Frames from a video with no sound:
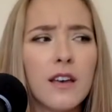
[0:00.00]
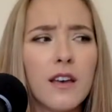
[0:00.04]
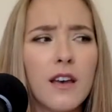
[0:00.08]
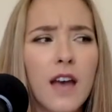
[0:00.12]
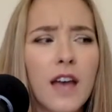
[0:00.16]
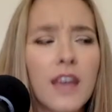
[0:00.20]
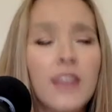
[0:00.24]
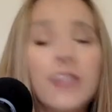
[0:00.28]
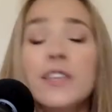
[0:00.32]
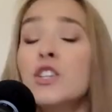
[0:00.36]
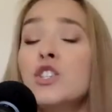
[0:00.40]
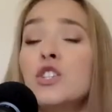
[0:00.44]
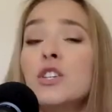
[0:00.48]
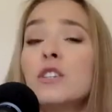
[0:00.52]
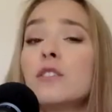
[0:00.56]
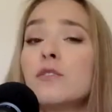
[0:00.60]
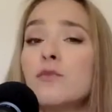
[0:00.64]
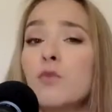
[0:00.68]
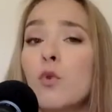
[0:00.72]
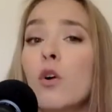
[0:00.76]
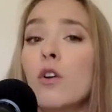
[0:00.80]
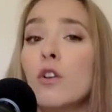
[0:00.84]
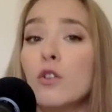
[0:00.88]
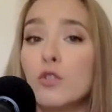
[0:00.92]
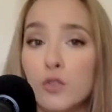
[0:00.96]
I think she's a
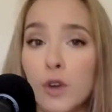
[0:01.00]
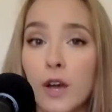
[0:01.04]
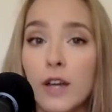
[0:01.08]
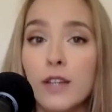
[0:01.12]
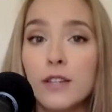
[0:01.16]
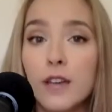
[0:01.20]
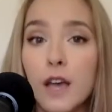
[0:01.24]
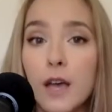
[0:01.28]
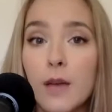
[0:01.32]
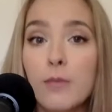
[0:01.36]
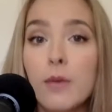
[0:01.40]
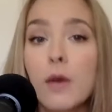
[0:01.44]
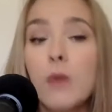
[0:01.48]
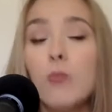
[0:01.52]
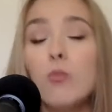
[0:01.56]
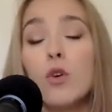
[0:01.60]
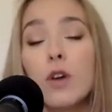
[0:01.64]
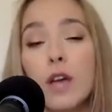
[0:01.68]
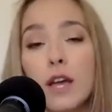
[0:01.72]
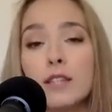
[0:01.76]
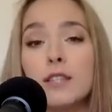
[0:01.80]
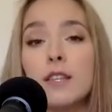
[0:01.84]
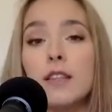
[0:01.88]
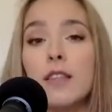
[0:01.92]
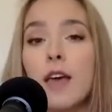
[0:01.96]
4 in her tri-type, and we'll
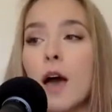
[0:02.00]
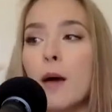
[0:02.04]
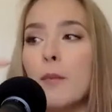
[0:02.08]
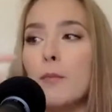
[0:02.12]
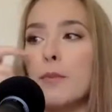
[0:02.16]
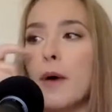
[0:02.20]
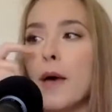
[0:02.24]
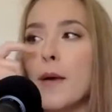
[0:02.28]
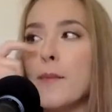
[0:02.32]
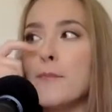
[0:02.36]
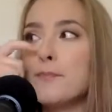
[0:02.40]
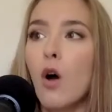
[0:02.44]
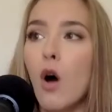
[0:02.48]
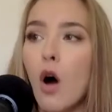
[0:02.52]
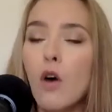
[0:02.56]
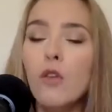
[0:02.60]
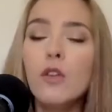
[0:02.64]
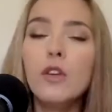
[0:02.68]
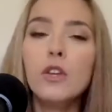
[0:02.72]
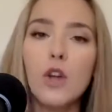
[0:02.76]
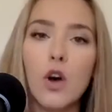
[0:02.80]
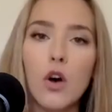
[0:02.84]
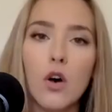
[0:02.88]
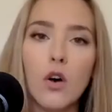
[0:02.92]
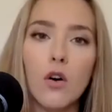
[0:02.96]
get to that. But all
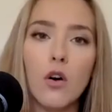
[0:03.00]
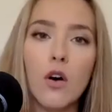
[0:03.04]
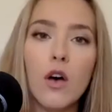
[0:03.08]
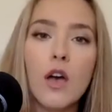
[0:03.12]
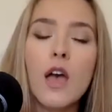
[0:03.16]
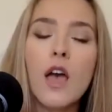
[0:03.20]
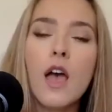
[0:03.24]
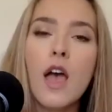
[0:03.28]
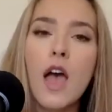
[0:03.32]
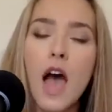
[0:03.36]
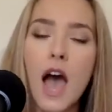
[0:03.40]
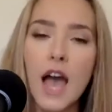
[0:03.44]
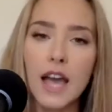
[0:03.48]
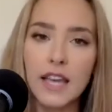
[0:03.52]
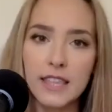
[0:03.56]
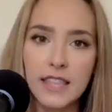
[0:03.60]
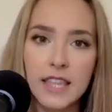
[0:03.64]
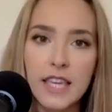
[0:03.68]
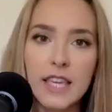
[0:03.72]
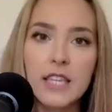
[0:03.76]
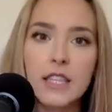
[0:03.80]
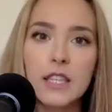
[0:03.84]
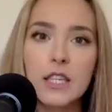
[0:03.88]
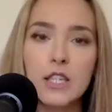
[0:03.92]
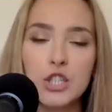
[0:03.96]
in all, I
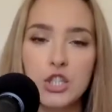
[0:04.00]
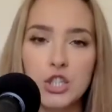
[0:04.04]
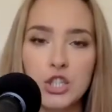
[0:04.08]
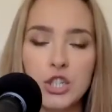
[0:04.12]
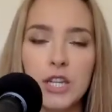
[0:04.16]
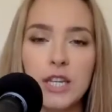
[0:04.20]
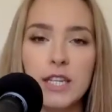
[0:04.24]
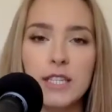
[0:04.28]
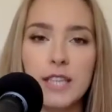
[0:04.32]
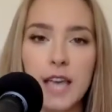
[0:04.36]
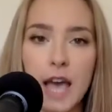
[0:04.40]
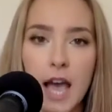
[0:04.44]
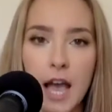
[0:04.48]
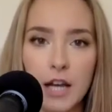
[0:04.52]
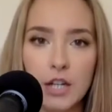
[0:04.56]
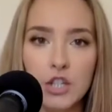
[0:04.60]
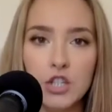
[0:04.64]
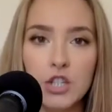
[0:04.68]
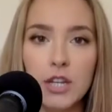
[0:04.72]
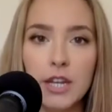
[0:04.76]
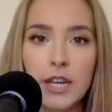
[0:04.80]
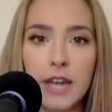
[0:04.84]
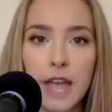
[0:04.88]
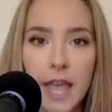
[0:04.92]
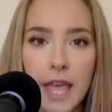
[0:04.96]
think that she's
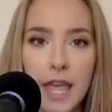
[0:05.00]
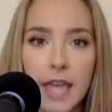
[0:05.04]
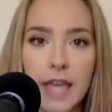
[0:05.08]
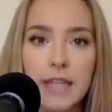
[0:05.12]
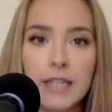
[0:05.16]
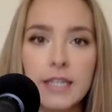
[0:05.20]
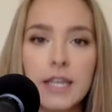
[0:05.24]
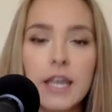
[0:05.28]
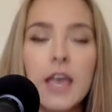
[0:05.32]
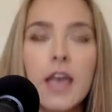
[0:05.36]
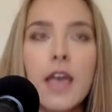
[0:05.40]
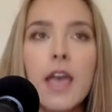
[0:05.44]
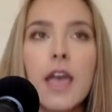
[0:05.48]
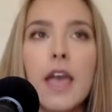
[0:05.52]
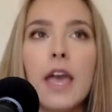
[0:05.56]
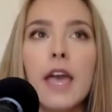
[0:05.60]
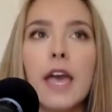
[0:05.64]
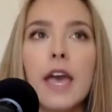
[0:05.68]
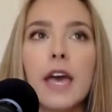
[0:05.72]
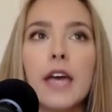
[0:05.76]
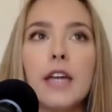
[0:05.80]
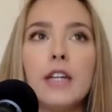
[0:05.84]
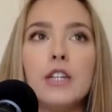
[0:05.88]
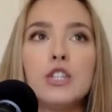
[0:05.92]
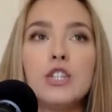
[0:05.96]
actually an 8.
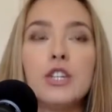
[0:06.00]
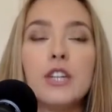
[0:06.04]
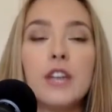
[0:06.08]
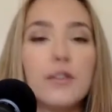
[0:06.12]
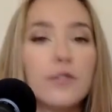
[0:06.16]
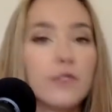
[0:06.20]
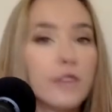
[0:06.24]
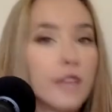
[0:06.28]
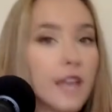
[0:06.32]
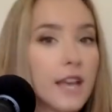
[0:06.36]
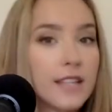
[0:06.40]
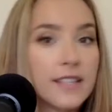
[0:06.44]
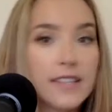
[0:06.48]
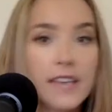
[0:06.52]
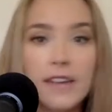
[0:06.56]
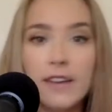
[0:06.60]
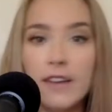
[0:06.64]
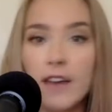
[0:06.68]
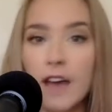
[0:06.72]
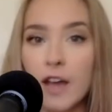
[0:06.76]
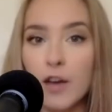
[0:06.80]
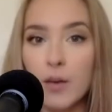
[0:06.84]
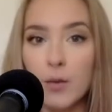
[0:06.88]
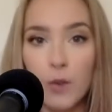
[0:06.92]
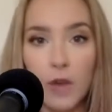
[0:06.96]
And she definitely has that
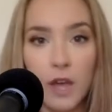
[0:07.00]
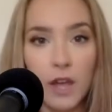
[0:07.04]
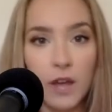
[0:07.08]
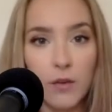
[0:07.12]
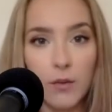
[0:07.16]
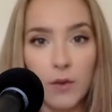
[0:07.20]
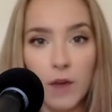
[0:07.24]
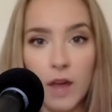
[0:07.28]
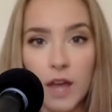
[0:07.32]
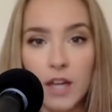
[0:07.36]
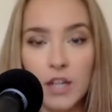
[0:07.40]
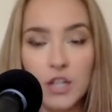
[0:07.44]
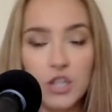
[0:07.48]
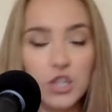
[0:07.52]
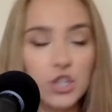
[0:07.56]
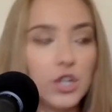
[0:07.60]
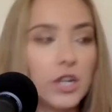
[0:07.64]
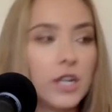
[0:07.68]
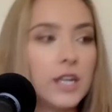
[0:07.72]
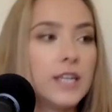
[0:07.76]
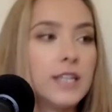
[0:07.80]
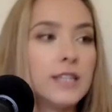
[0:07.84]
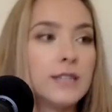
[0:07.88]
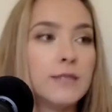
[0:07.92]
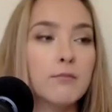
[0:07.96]
9 wing, right?
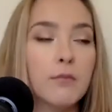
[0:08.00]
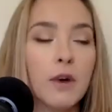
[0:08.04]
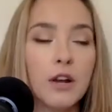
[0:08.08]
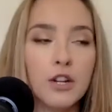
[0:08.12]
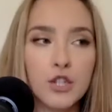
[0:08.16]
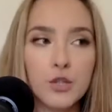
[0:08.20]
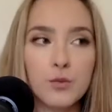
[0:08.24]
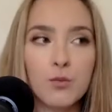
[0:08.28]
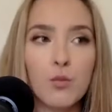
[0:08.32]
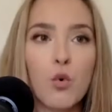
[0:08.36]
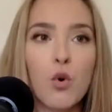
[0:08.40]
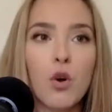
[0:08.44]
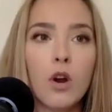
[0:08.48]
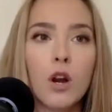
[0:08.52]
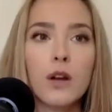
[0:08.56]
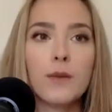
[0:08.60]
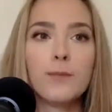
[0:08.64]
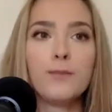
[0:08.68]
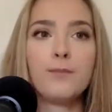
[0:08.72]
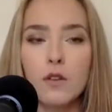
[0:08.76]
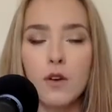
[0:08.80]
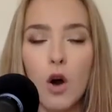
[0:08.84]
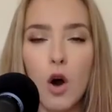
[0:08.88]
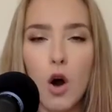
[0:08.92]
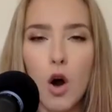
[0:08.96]
She is much
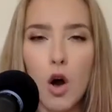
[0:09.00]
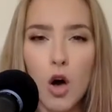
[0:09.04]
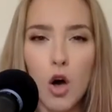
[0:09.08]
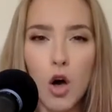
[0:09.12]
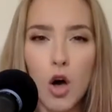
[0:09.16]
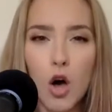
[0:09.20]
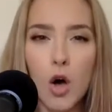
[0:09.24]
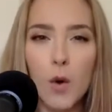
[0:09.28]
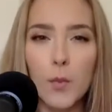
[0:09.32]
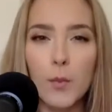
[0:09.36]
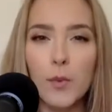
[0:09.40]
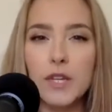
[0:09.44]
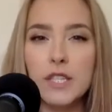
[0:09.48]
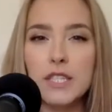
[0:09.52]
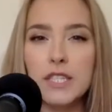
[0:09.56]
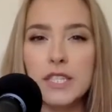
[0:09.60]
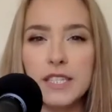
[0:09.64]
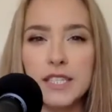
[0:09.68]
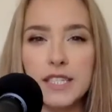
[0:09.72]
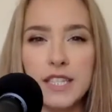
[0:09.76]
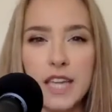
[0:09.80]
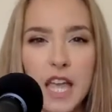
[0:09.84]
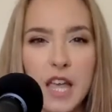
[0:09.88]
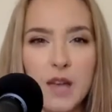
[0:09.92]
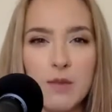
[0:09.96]
more calm,
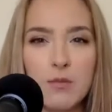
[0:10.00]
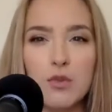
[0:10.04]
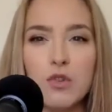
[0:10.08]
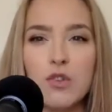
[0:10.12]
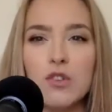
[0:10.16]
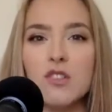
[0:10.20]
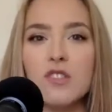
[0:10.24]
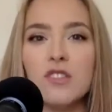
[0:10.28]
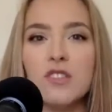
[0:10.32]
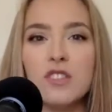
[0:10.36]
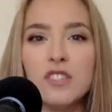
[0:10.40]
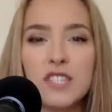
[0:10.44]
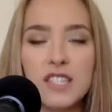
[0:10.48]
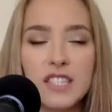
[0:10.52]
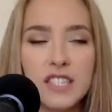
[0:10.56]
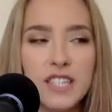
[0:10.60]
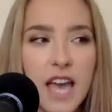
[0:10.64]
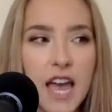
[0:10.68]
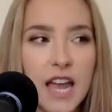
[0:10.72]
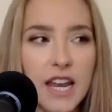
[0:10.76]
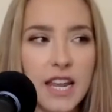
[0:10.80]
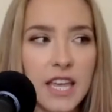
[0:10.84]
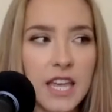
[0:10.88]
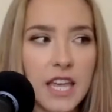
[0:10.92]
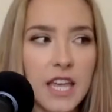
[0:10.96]
stable,
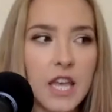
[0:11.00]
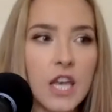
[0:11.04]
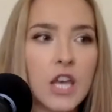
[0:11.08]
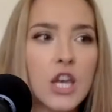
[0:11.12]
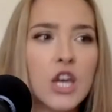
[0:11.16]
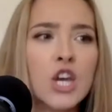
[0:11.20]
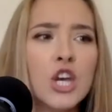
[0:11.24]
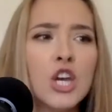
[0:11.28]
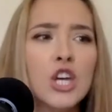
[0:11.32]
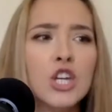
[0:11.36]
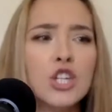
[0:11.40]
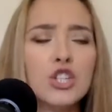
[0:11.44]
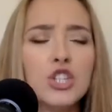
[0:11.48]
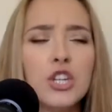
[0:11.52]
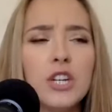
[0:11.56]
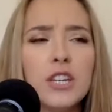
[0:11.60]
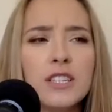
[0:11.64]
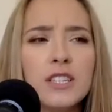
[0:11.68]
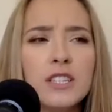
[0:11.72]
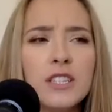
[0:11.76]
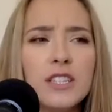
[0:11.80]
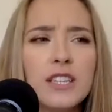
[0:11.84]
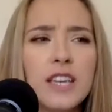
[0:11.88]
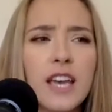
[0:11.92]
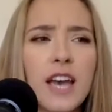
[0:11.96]
steady. She
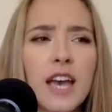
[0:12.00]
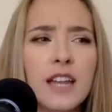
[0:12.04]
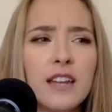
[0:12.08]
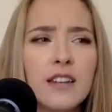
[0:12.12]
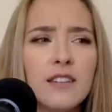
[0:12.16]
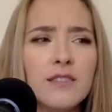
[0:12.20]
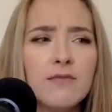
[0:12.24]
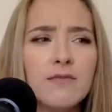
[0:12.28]
doesn't get